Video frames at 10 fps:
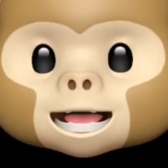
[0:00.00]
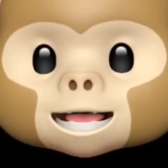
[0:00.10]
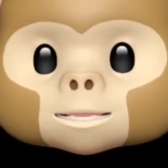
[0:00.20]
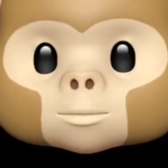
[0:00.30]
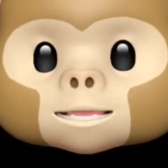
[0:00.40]

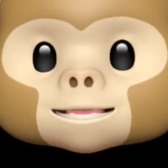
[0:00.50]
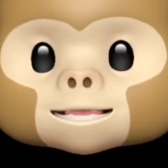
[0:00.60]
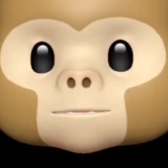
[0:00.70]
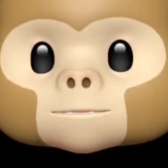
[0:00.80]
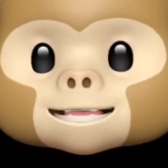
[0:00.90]
Why don't
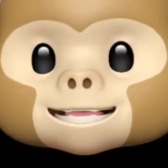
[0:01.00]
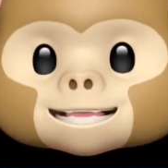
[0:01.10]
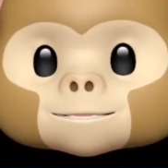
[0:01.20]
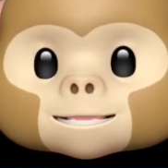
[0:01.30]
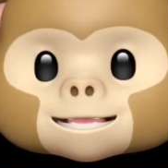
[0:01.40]
monkeys
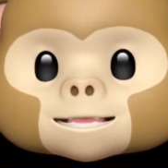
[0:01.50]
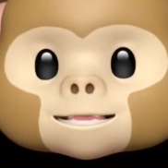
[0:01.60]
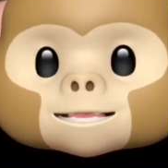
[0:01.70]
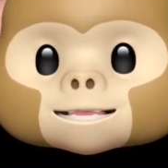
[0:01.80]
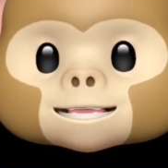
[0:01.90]
play
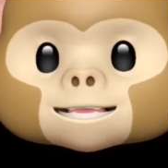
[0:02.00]
cards in the